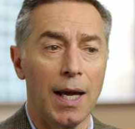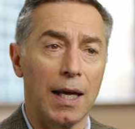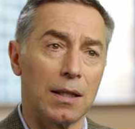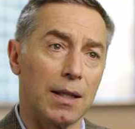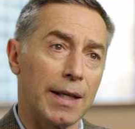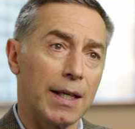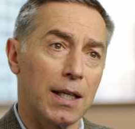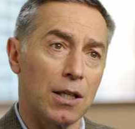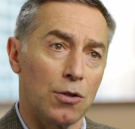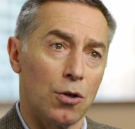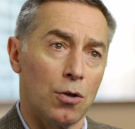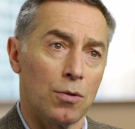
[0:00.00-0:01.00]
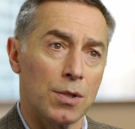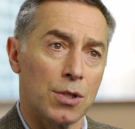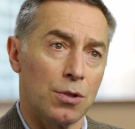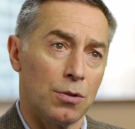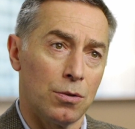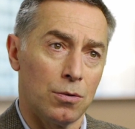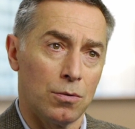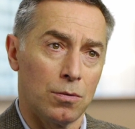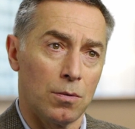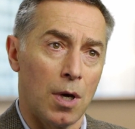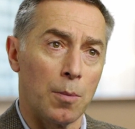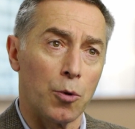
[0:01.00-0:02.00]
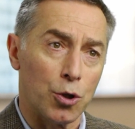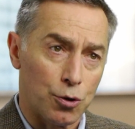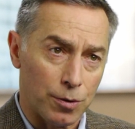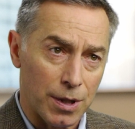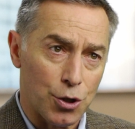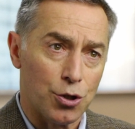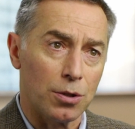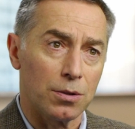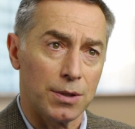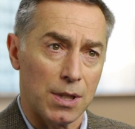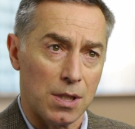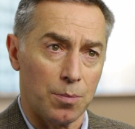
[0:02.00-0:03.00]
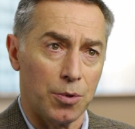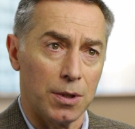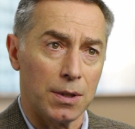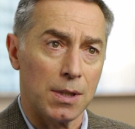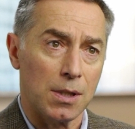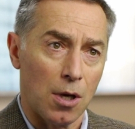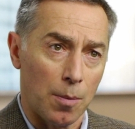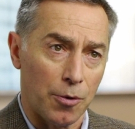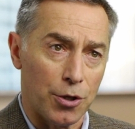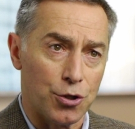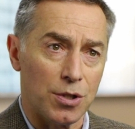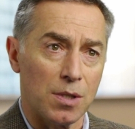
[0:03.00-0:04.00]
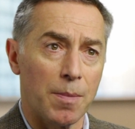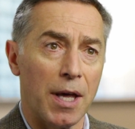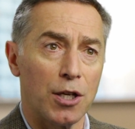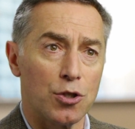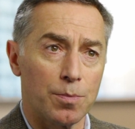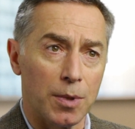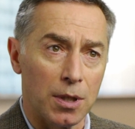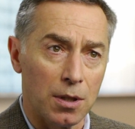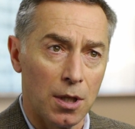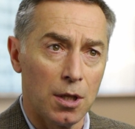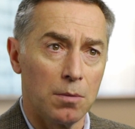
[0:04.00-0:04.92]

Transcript: and linking those to our more traditional disciplines, operations management,